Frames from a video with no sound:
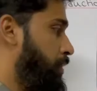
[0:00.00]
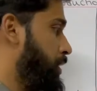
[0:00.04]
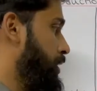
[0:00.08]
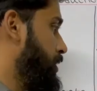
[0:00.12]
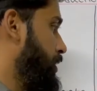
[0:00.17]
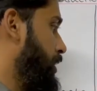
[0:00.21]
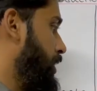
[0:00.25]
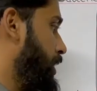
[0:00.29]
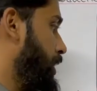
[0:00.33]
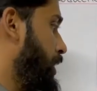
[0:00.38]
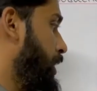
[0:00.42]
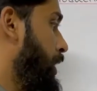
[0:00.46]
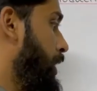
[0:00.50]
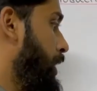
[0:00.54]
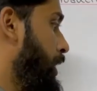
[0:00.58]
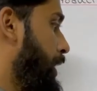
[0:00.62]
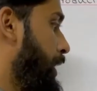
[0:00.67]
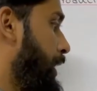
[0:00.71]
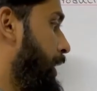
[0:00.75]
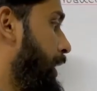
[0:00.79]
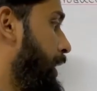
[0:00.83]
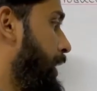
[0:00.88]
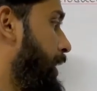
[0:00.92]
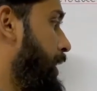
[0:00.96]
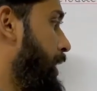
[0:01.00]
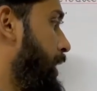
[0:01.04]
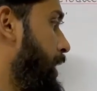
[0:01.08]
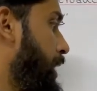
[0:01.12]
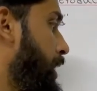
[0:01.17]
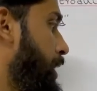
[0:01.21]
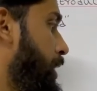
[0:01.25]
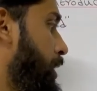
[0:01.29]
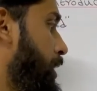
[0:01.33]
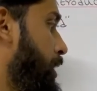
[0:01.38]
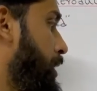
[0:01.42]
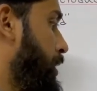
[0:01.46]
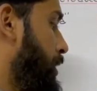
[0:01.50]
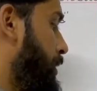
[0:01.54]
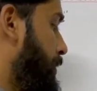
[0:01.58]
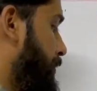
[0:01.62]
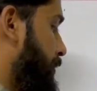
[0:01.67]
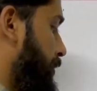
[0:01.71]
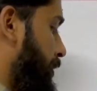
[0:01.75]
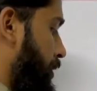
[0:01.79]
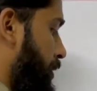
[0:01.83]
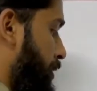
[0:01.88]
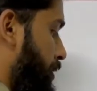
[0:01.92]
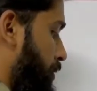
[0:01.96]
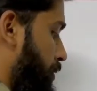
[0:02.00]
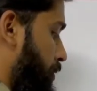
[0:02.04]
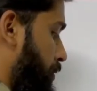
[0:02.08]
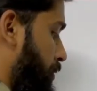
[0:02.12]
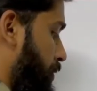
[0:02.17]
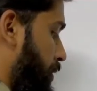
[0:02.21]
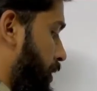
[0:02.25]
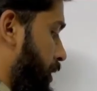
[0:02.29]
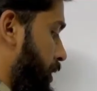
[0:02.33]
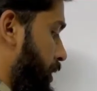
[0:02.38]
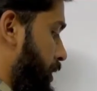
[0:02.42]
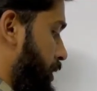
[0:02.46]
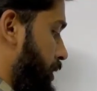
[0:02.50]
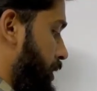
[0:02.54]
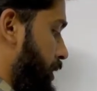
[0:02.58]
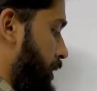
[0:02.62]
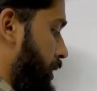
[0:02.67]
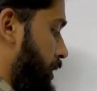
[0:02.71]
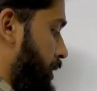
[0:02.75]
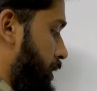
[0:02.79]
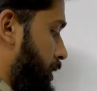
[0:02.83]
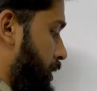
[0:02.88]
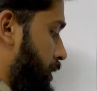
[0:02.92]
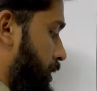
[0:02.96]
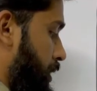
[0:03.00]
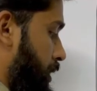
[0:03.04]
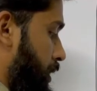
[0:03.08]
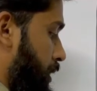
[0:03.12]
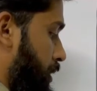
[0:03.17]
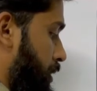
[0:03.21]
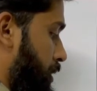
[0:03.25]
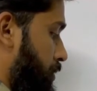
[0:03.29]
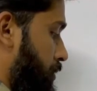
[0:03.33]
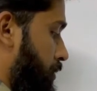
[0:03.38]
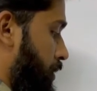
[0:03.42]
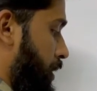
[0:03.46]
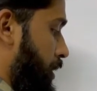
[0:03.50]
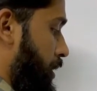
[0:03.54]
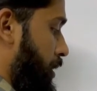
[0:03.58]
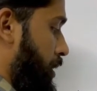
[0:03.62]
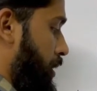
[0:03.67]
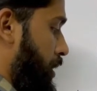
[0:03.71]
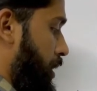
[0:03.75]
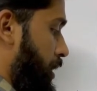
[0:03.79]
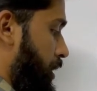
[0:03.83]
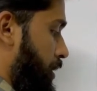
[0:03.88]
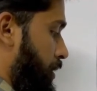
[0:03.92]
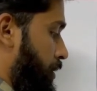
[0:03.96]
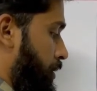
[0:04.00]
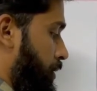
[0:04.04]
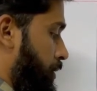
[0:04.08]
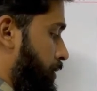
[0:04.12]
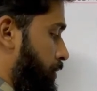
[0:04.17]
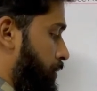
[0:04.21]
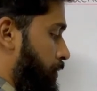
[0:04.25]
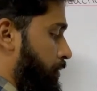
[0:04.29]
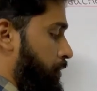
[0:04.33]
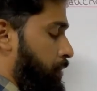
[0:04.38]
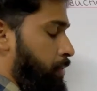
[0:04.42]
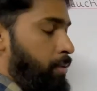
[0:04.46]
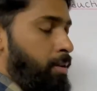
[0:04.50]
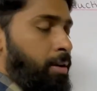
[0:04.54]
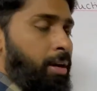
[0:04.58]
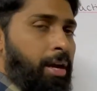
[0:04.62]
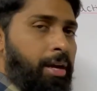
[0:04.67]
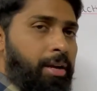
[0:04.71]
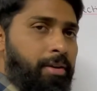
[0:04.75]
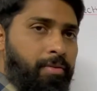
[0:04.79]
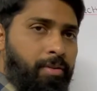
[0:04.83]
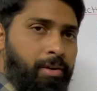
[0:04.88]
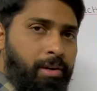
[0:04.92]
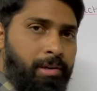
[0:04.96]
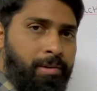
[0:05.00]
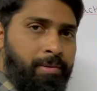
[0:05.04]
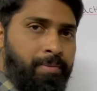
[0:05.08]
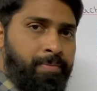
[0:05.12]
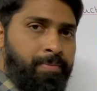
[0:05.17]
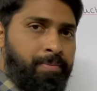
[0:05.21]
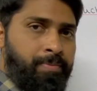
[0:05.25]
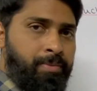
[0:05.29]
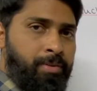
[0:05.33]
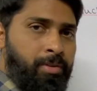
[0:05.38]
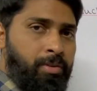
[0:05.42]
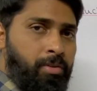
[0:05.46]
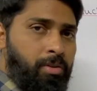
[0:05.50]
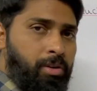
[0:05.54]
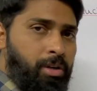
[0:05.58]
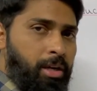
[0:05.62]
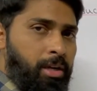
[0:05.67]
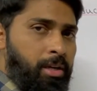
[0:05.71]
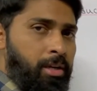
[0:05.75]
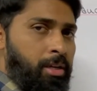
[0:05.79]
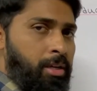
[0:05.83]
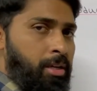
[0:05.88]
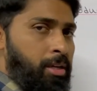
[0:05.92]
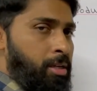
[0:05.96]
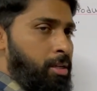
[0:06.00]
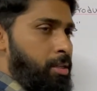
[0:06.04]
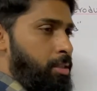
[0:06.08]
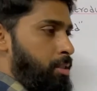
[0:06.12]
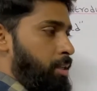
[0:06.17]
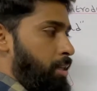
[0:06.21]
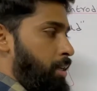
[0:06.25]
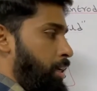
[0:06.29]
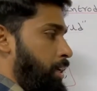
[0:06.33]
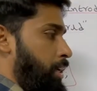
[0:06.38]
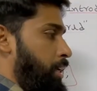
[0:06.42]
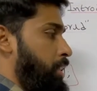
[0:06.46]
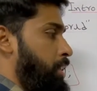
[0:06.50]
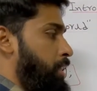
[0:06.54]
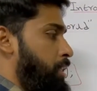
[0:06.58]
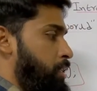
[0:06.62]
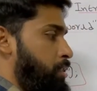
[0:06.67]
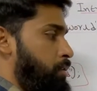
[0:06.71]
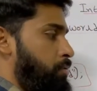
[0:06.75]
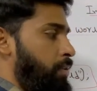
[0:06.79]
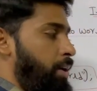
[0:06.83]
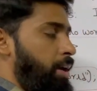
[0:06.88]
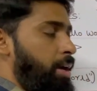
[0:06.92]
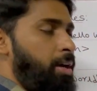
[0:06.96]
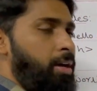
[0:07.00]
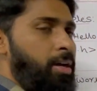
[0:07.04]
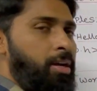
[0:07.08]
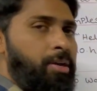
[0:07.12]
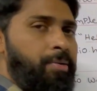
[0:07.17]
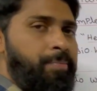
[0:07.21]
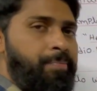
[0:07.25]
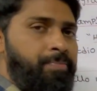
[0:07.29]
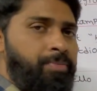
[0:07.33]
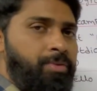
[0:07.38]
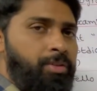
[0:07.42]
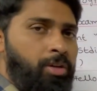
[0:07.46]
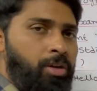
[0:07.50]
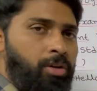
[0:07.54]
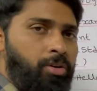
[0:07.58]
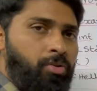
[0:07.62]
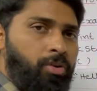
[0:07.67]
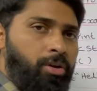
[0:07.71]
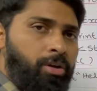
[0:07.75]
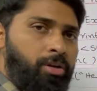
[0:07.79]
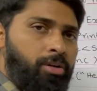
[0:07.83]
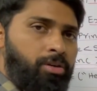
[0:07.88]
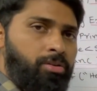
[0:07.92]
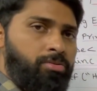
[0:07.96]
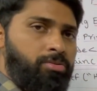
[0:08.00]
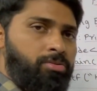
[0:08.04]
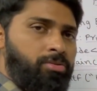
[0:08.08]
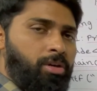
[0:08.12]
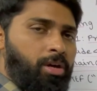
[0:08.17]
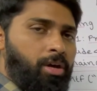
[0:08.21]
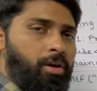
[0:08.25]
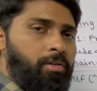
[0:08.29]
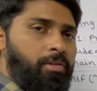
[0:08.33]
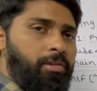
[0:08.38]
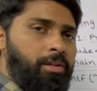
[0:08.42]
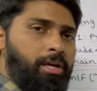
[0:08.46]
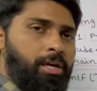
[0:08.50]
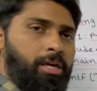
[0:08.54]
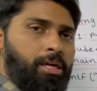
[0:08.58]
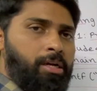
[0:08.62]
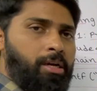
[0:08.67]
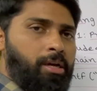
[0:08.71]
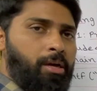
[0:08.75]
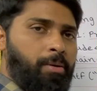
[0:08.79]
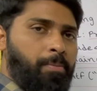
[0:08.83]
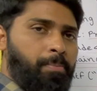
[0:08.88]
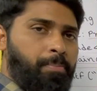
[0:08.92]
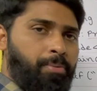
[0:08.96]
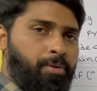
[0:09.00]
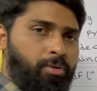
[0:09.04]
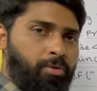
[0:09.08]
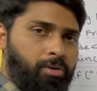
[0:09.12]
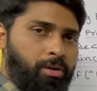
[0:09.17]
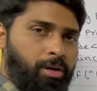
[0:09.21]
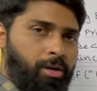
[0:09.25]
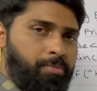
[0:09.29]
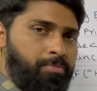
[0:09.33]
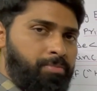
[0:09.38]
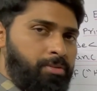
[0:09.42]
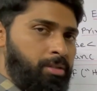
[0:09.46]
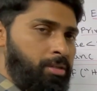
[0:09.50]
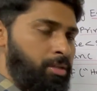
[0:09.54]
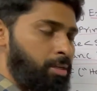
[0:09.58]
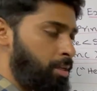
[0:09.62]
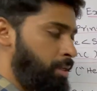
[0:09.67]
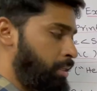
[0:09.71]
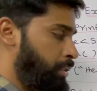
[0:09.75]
What's the area? 1661.91. okay, so in this way you are going to solve the programs.